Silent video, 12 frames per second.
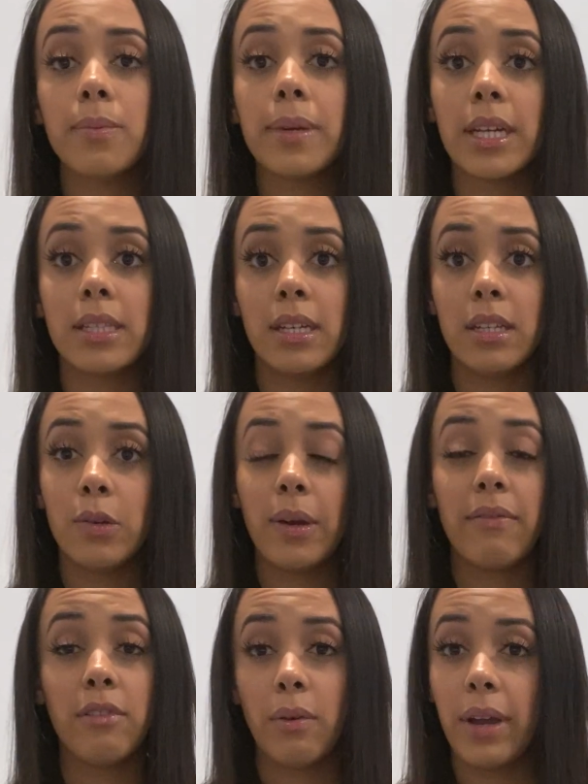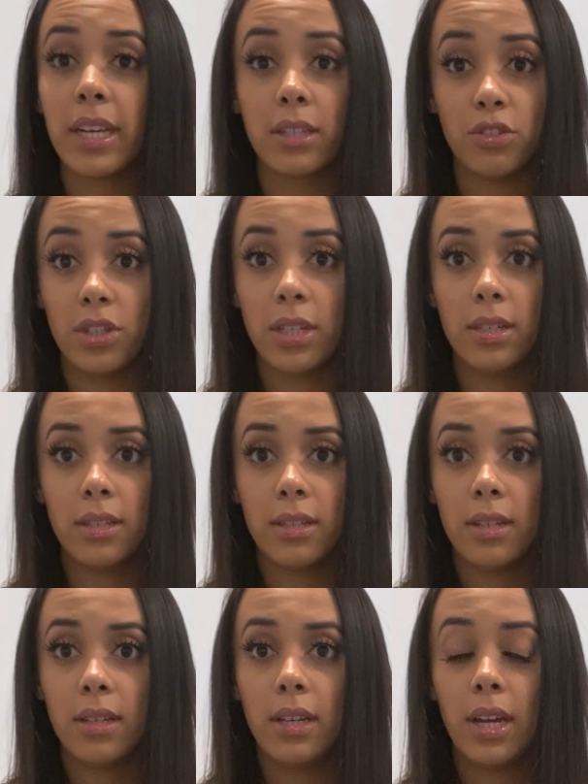because then you have no energy,
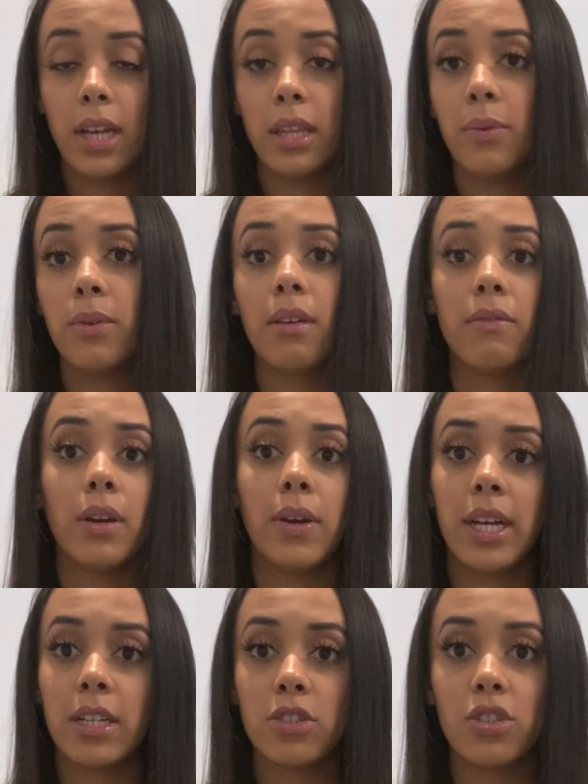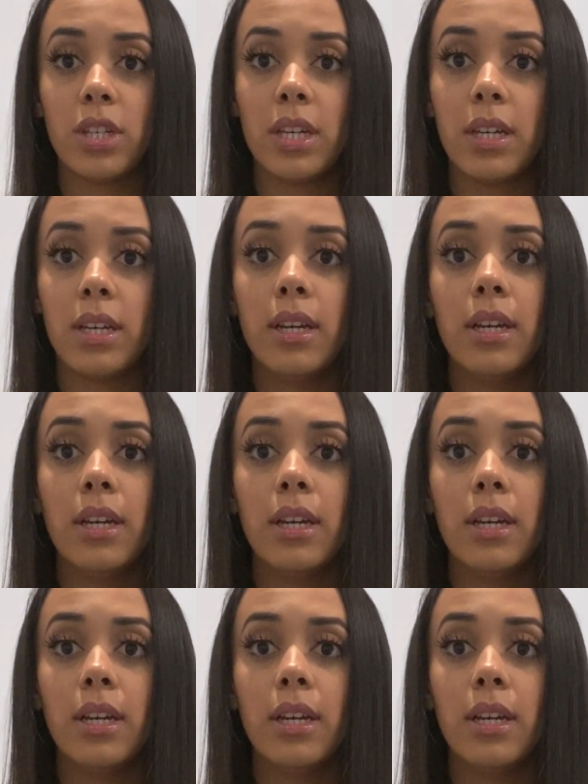and then when you have no energy